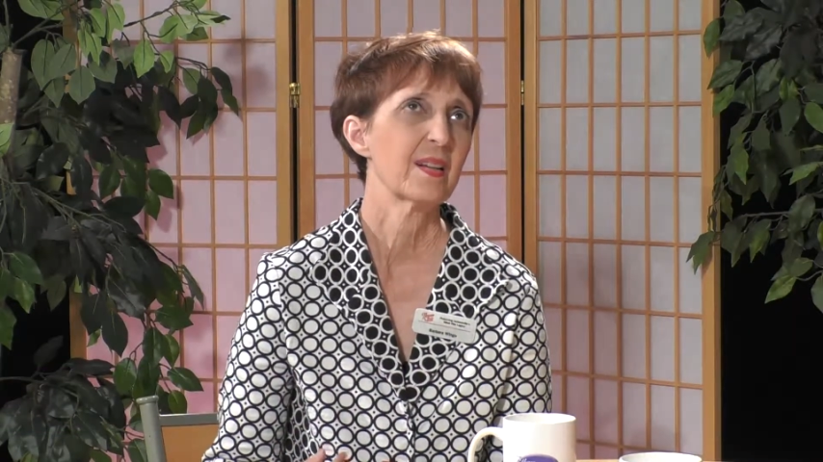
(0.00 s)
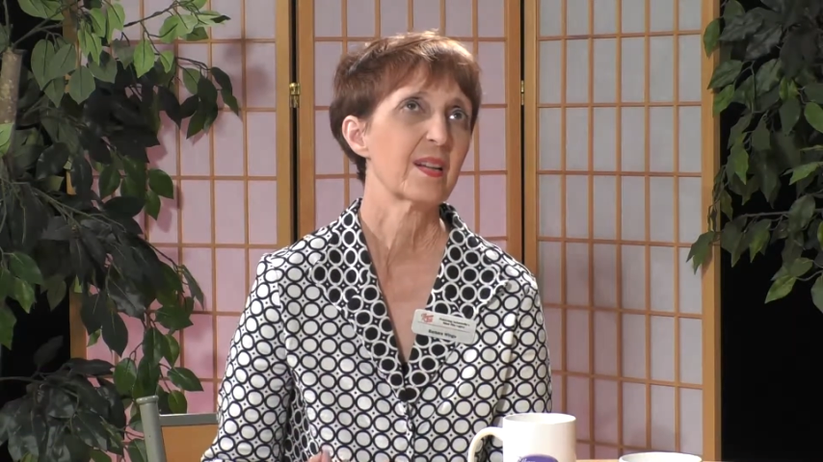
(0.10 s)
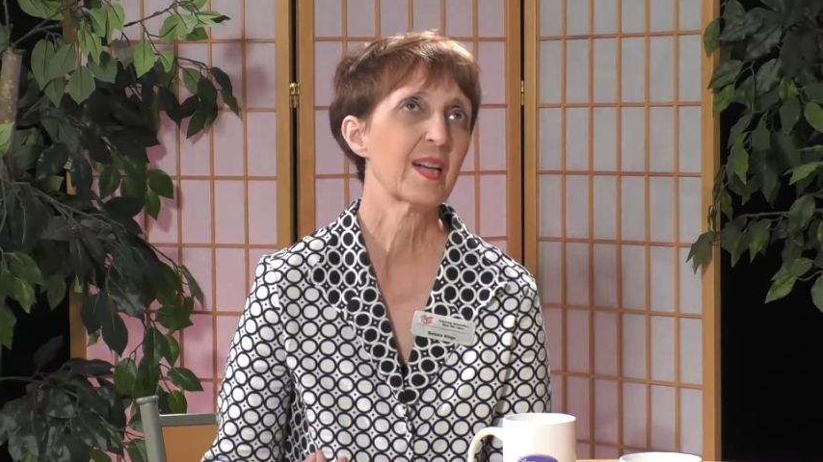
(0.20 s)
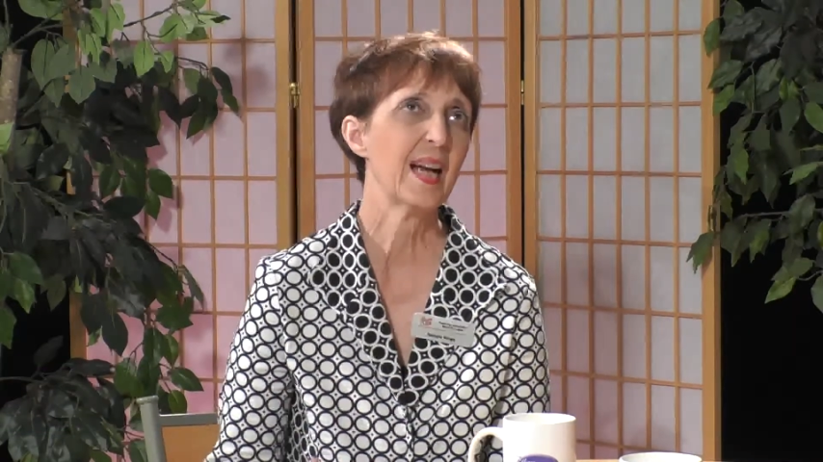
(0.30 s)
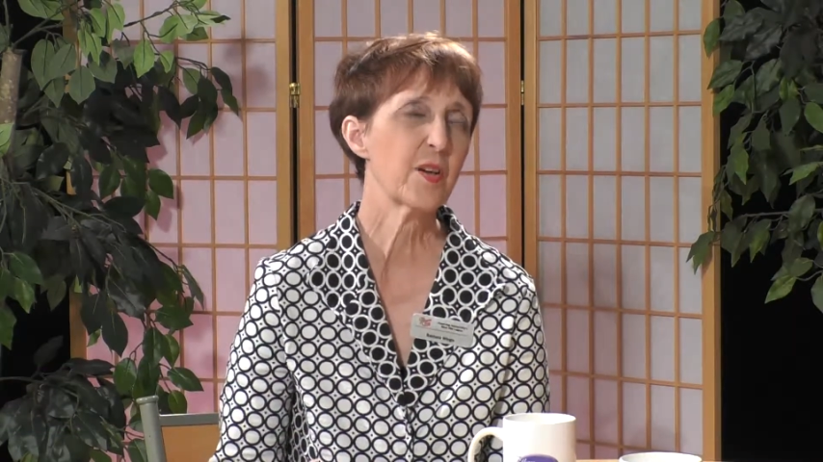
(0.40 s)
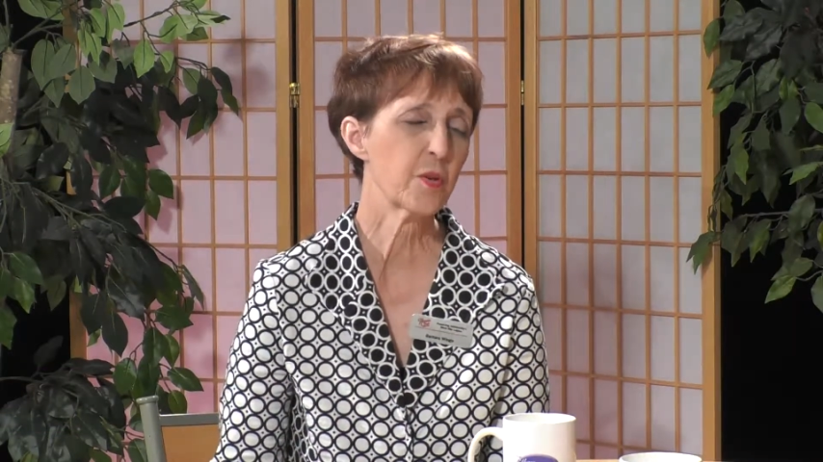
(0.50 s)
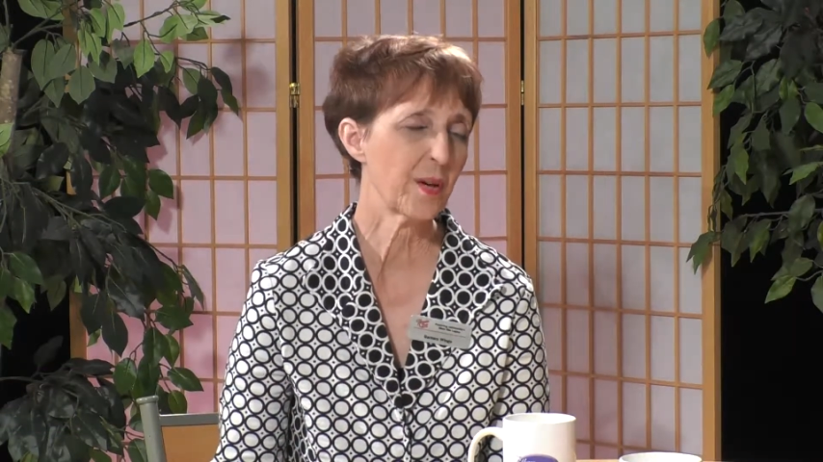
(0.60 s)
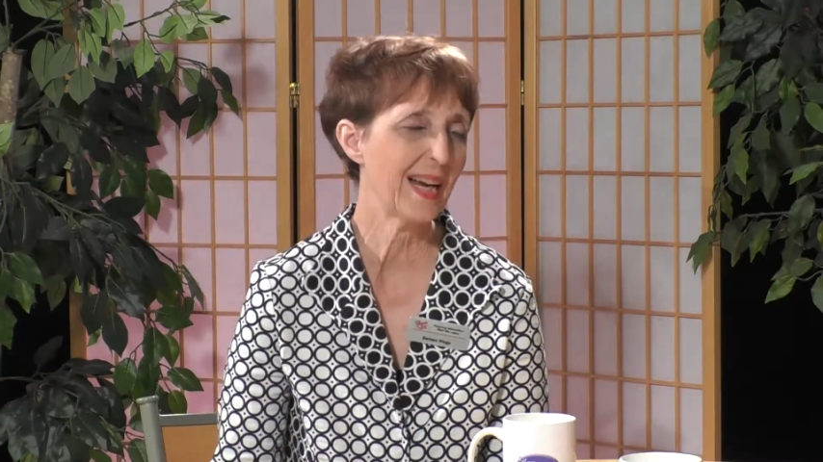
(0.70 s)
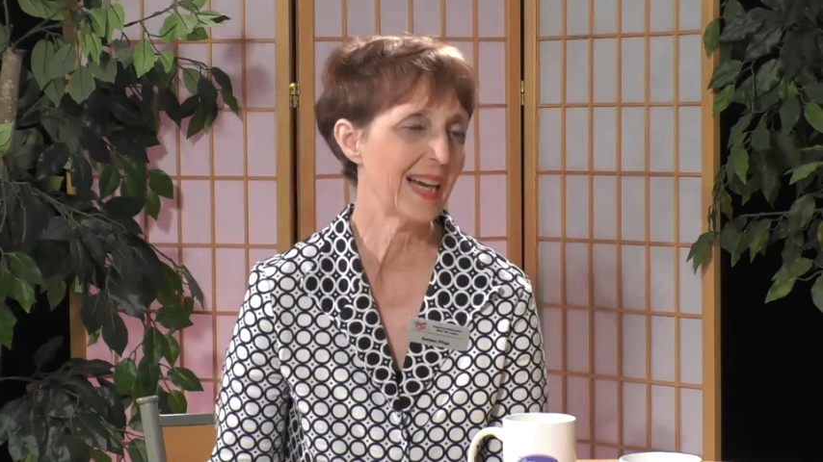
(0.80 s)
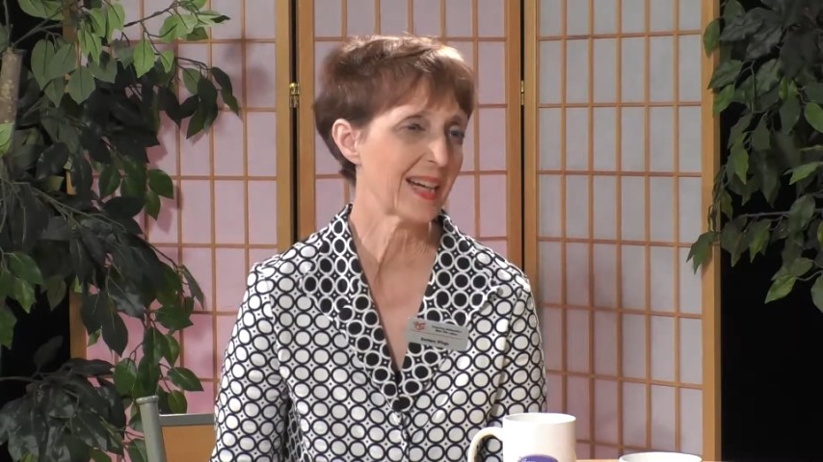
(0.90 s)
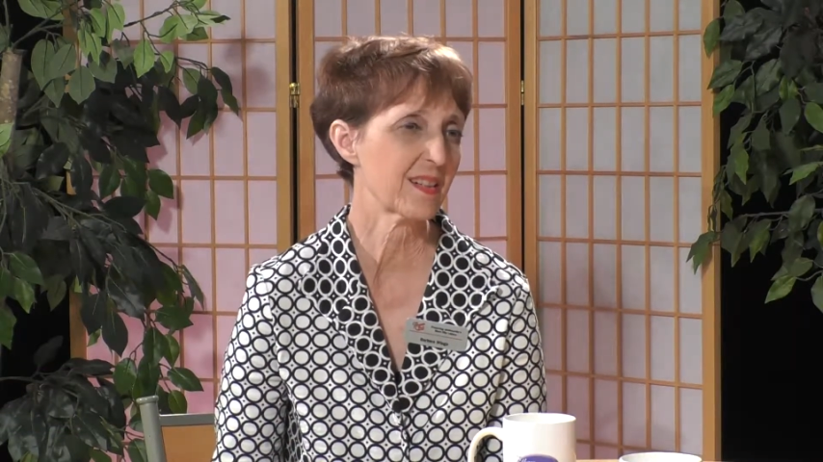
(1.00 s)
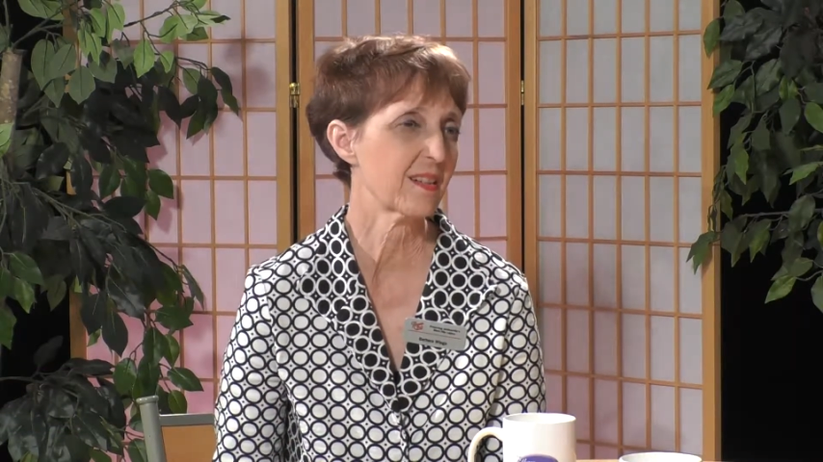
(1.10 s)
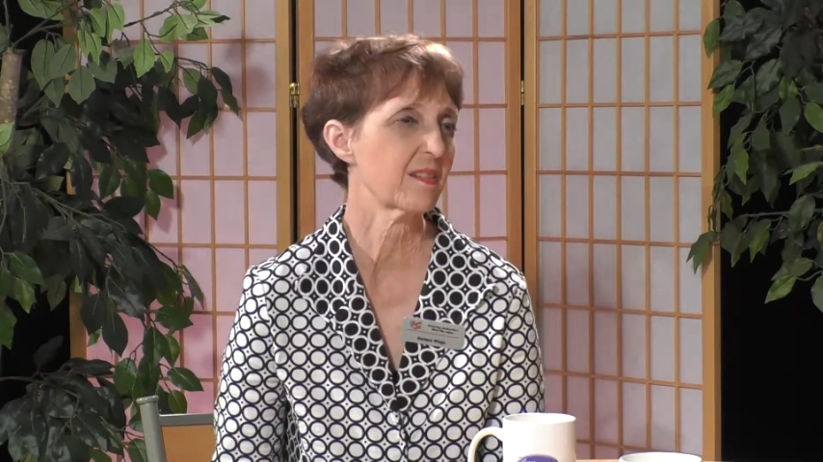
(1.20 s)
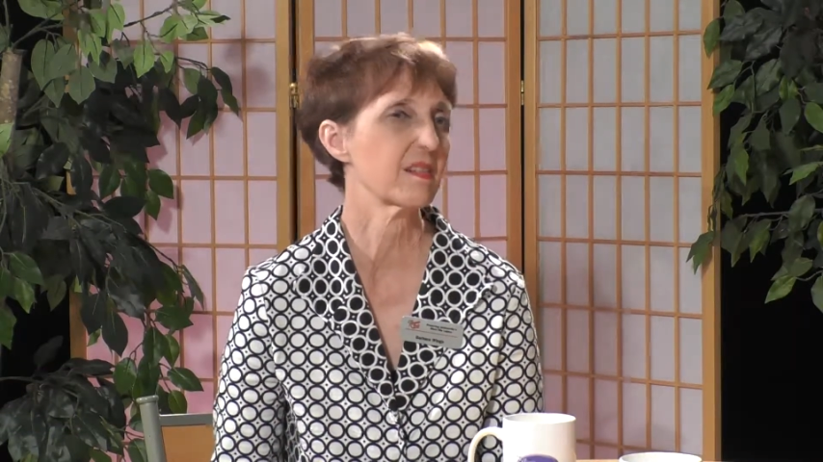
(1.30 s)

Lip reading: counteract the